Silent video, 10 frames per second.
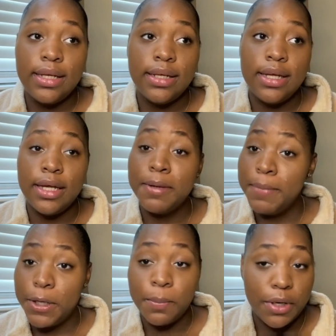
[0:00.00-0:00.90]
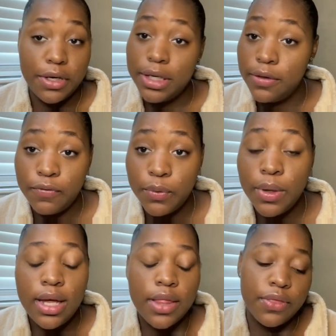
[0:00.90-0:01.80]
it can make or break your interview.
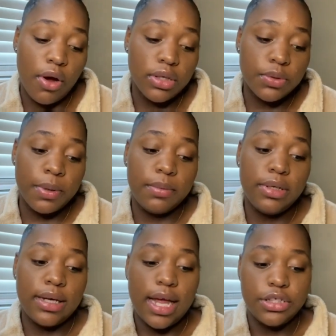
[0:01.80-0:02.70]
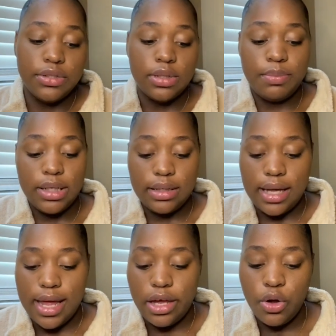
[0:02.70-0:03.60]
They're also probably going to ask you something
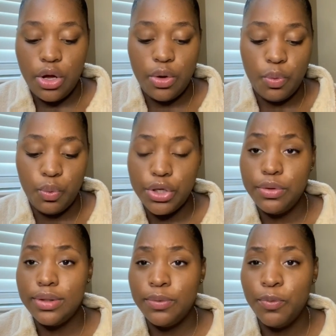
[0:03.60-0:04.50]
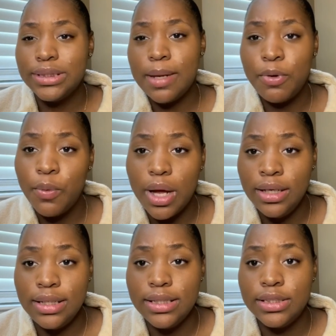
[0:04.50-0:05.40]
like, what type of
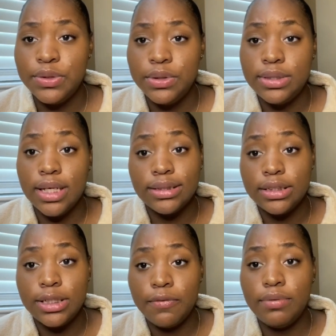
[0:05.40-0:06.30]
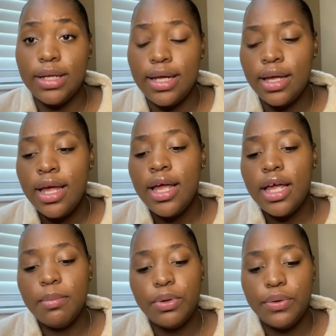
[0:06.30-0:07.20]
qualities does a Chick-fil-A
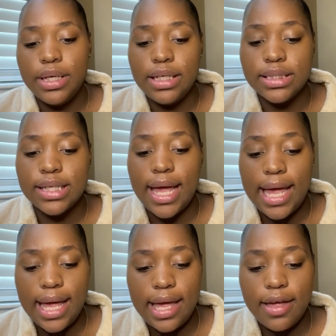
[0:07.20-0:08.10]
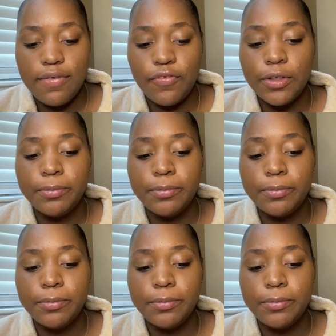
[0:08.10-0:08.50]
employee need to have,